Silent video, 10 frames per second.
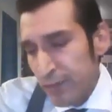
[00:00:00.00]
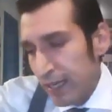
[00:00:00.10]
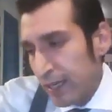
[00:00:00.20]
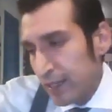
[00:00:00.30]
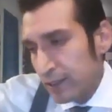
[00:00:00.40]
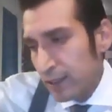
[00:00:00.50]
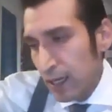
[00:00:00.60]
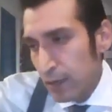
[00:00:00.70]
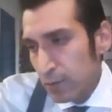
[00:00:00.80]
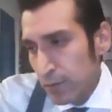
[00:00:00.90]
And
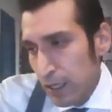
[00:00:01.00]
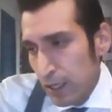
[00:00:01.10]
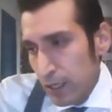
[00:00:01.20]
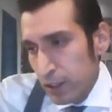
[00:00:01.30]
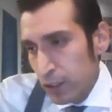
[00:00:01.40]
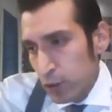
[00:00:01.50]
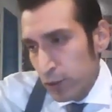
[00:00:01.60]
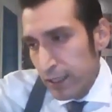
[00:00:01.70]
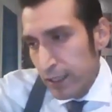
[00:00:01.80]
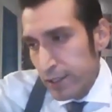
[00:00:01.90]

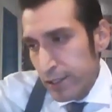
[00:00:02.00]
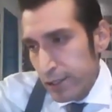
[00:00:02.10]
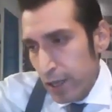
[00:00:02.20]
it's